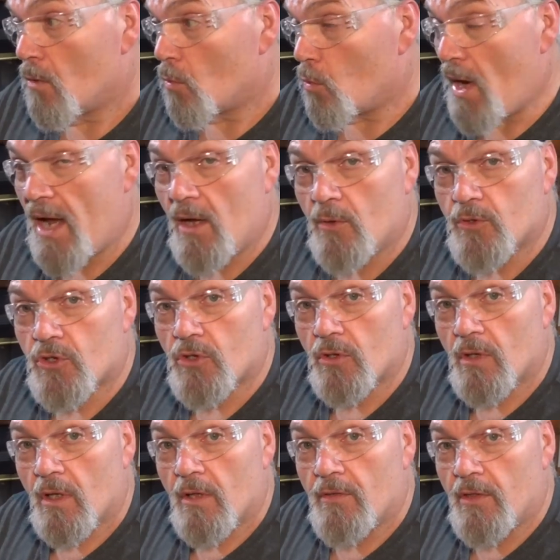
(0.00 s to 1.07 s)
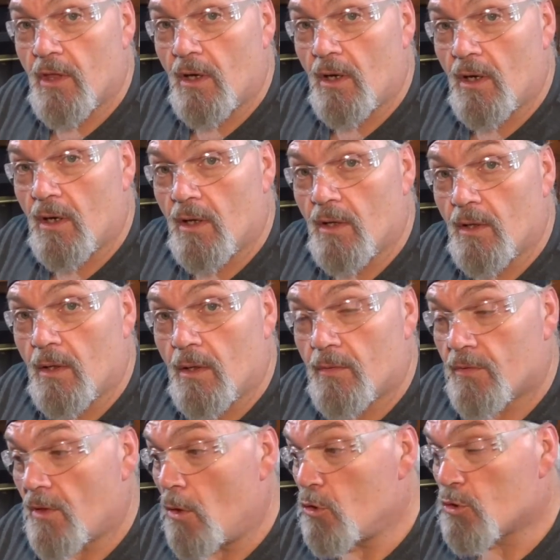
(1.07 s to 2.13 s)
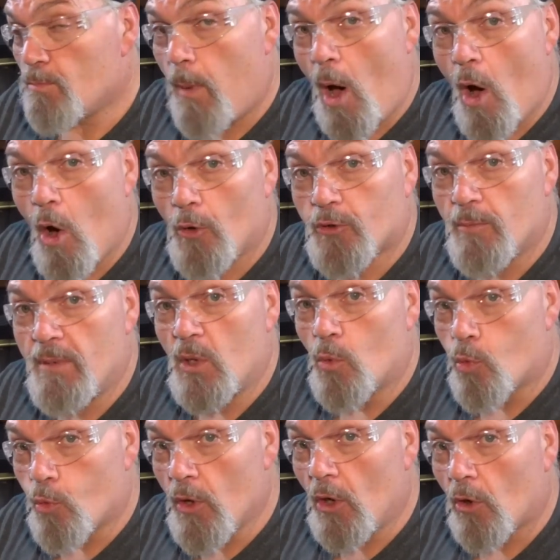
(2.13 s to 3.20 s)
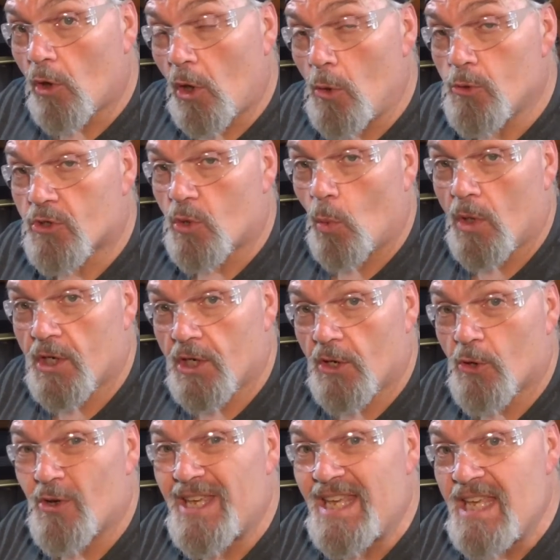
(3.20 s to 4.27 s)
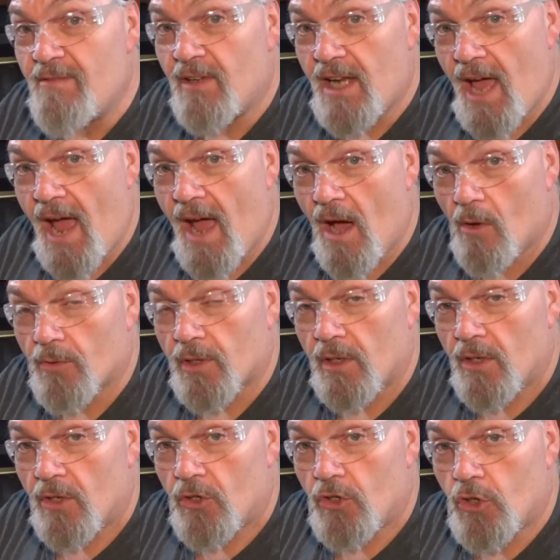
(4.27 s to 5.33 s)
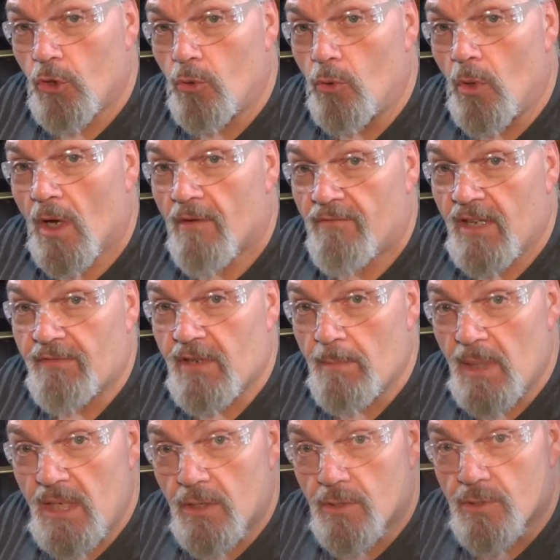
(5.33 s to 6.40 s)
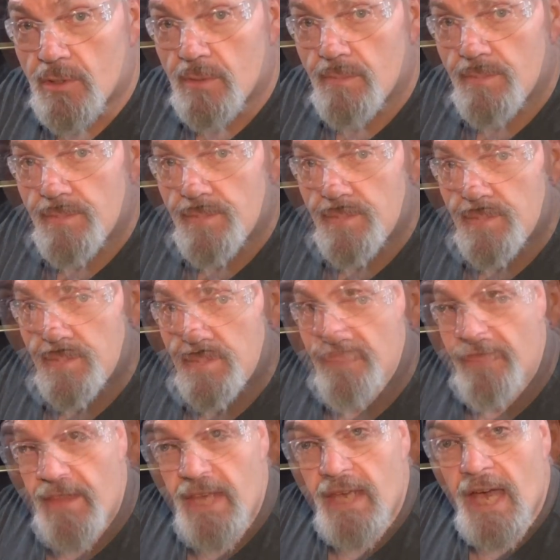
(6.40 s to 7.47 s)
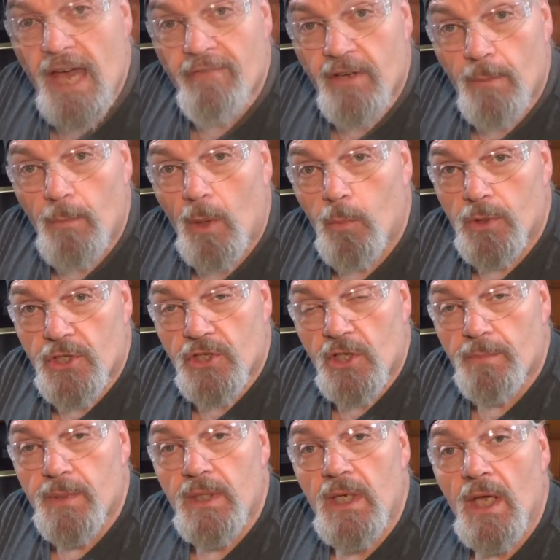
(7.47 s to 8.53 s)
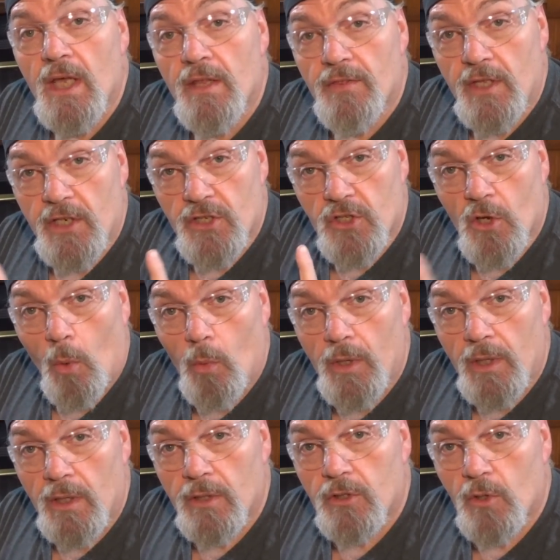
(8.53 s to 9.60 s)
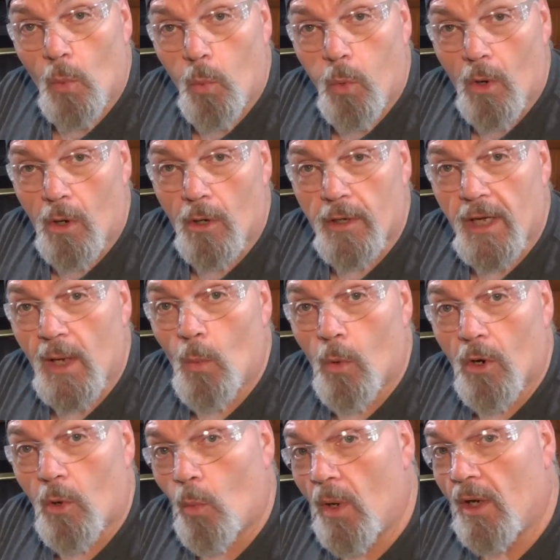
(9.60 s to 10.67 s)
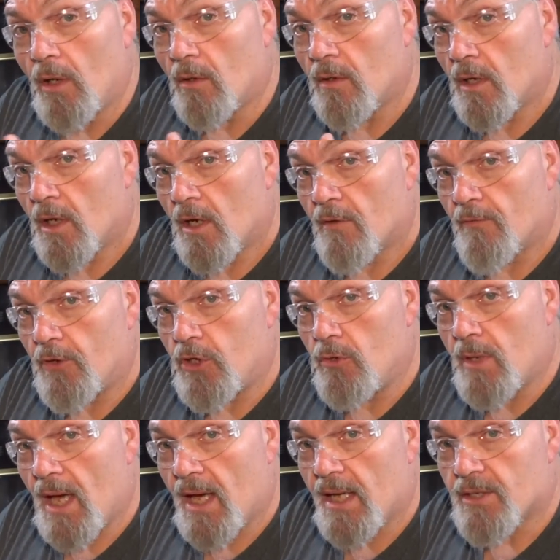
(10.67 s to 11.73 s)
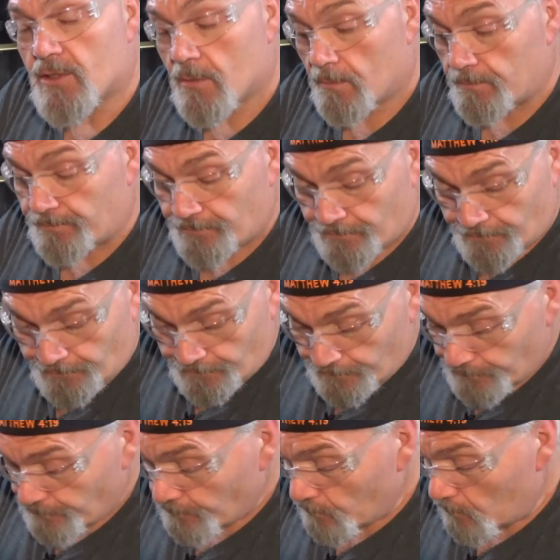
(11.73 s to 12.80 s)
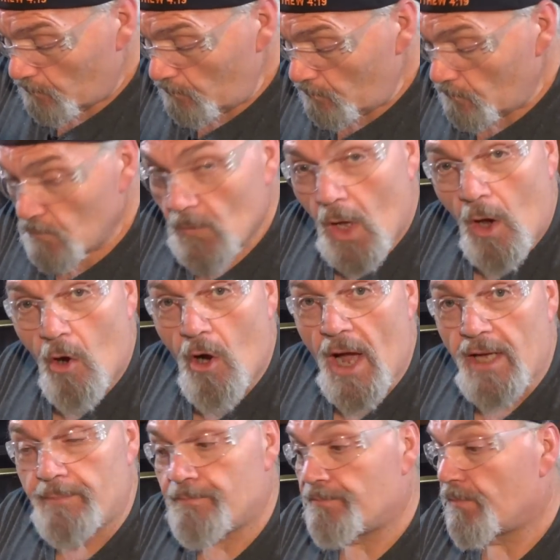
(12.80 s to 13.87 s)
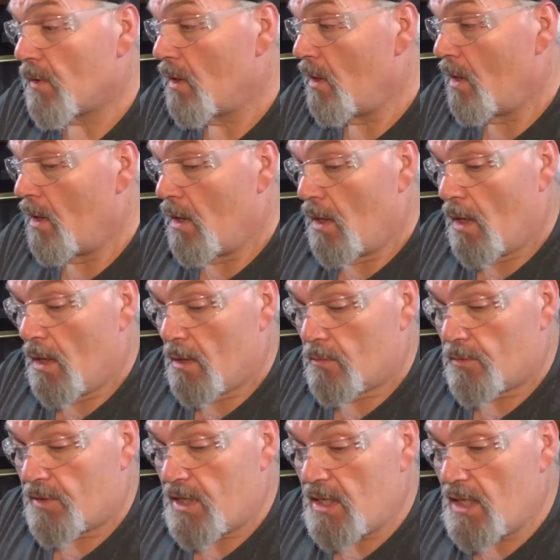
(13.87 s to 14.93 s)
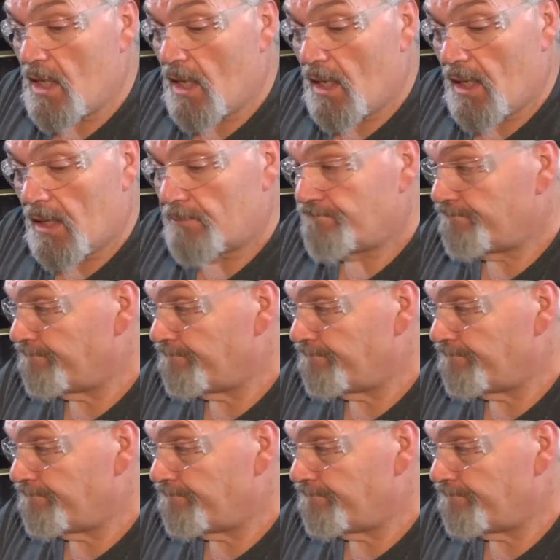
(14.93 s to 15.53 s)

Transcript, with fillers: rounds the those ball to be real close to one another even out to 50 meters I think I have come up with something that is going to work and work well for you guys all right the uh,